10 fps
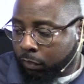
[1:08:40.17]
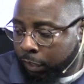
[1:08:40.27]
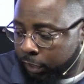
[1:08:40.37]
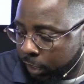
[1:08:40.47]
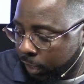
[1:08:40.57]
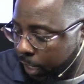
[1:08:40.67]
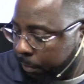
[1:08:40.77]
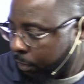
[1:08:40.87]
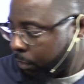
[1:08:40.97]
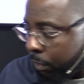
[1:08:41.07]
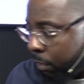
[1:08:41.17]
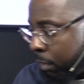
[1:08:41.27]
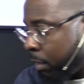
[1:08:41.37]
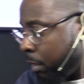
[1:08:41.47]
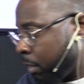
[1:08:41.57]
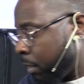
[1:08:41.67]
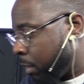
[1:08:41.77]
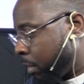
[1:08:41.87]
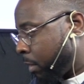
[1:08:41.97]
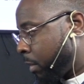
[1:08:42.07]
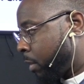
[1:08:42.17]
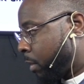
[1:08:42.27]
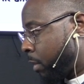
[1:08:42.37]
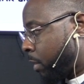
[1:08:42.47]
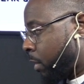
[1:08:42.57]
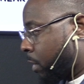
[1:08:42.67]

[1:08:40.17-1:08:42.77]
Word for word: thirteen the names too? No.